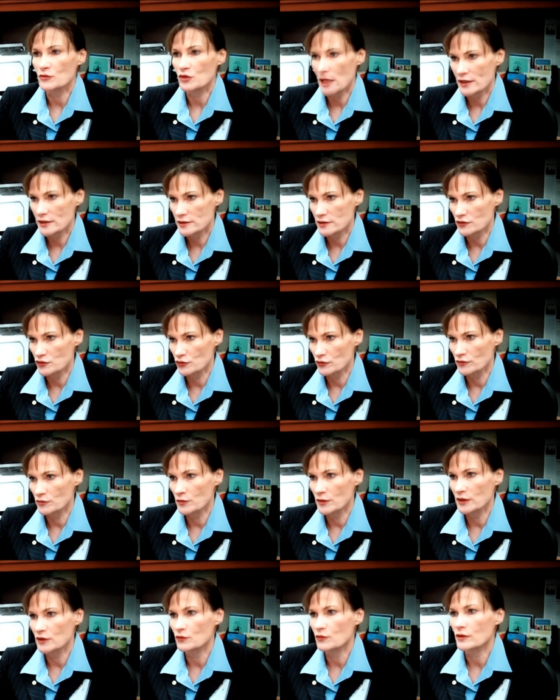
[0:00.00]
class that you're
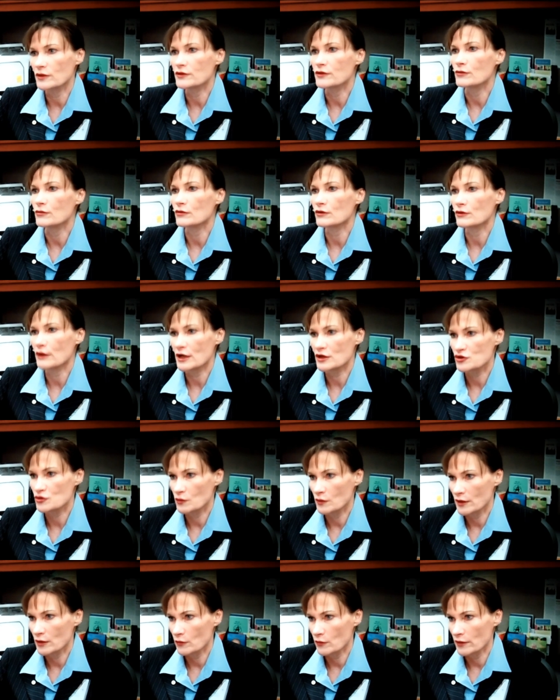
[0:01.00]
admitted with, you will
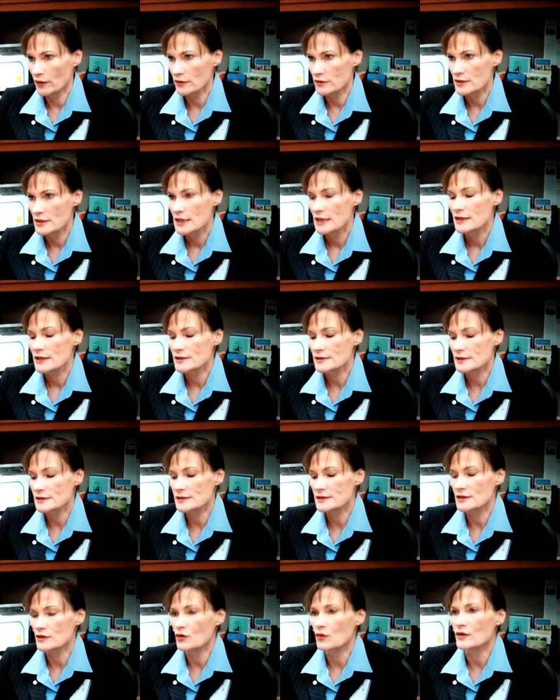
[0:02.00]
graduate with. It's a
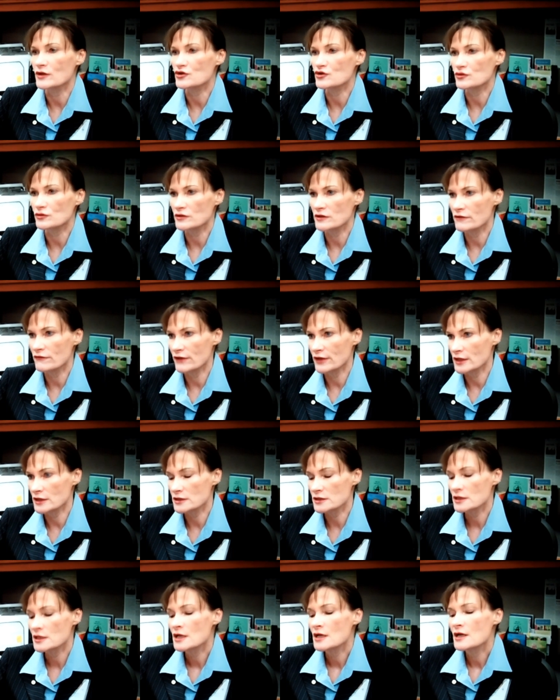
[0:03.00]
sequential
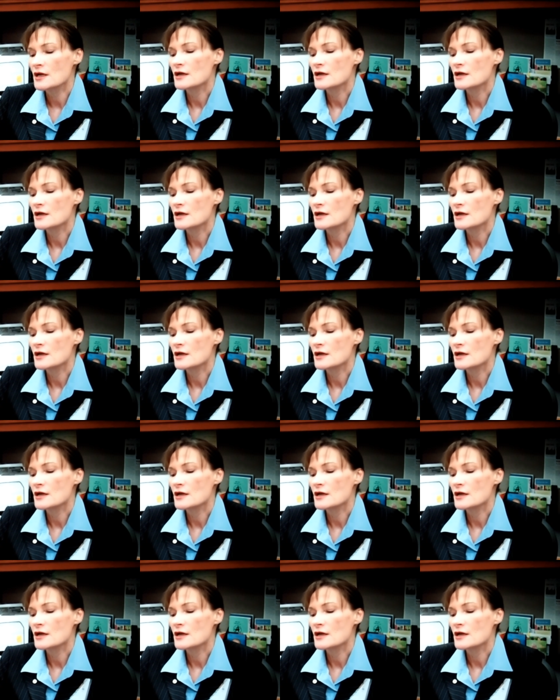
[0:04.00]
event.